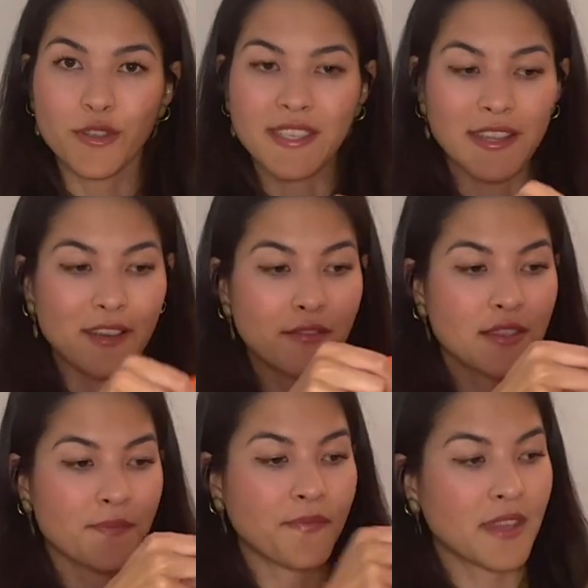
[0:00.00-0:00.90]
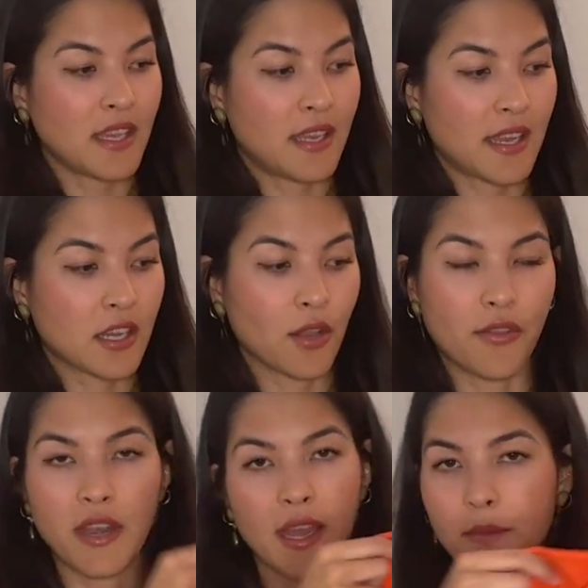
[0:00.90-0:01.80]
sleeved, in a color
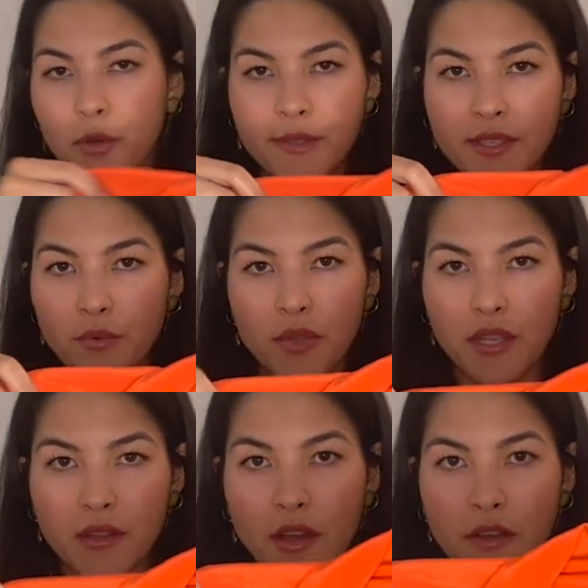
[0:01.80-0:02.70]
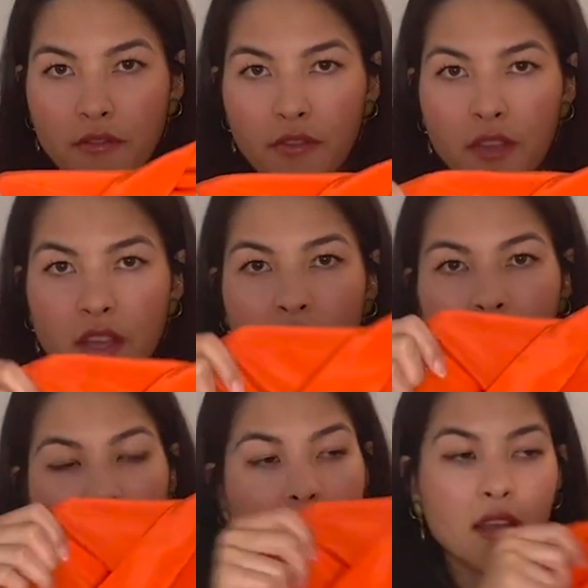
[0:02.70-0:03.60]
that I personally really love.
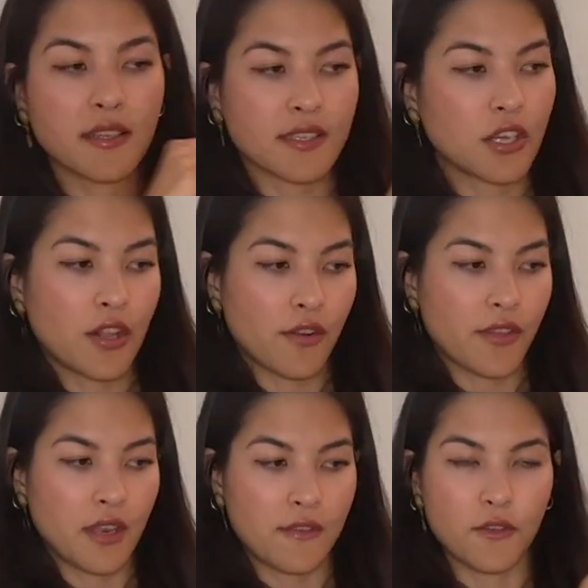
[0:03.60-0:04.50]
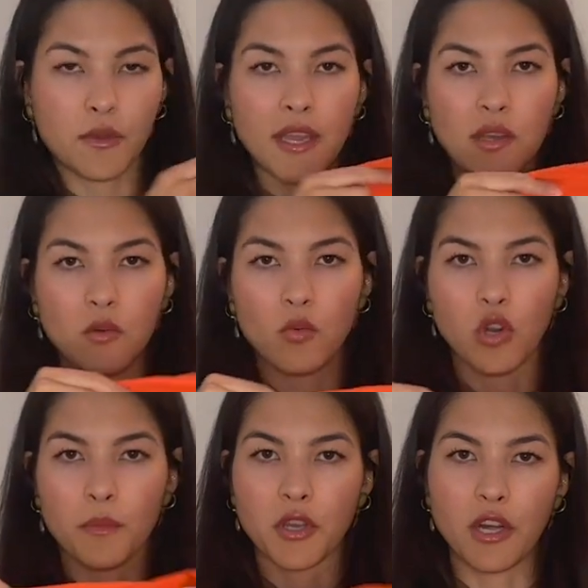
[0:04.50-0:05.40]
It's a color that, if you like
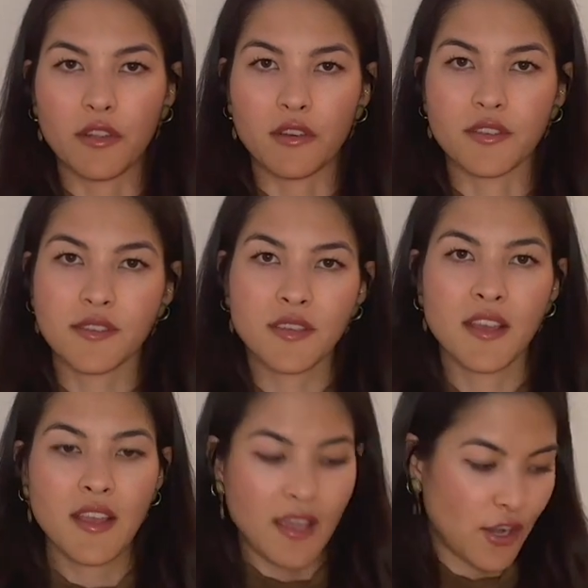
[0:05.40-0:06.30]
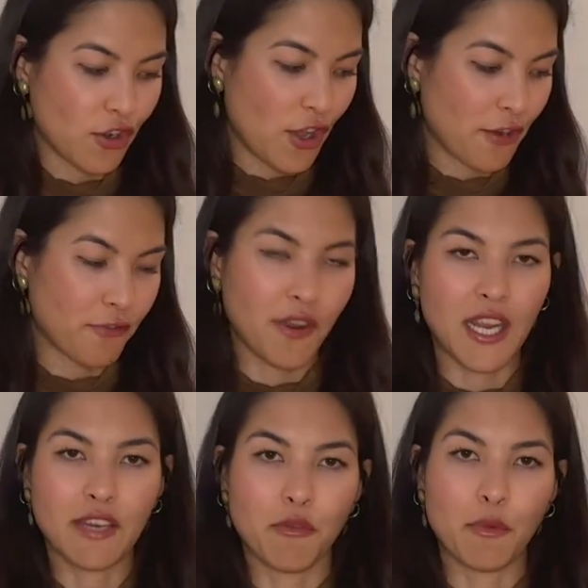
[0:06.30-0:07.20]
warm colors and are not
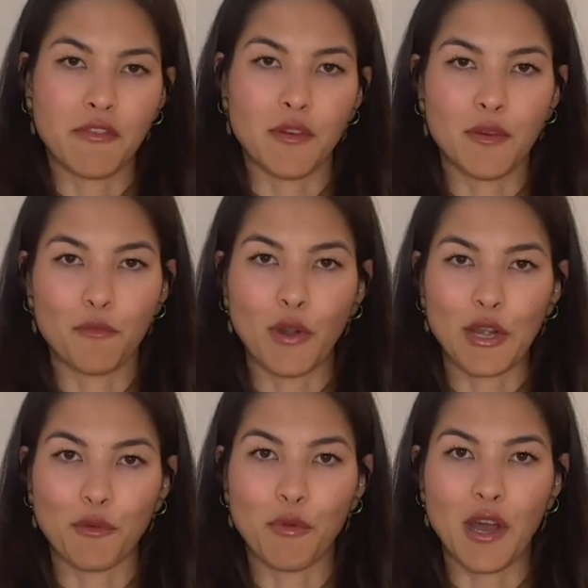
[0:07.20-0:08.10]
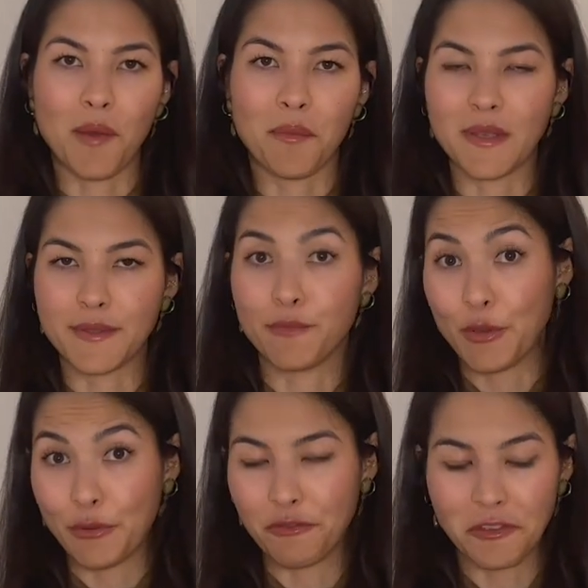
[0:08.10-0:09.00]
afraid of a bit of a brighter pop, is
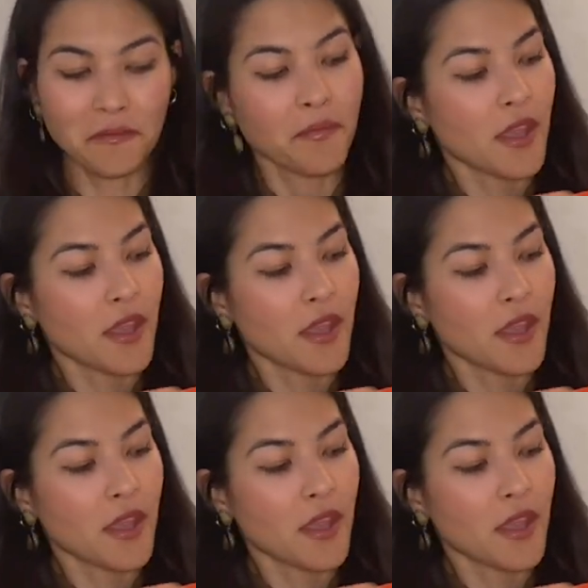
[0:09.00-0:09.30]
beautiful.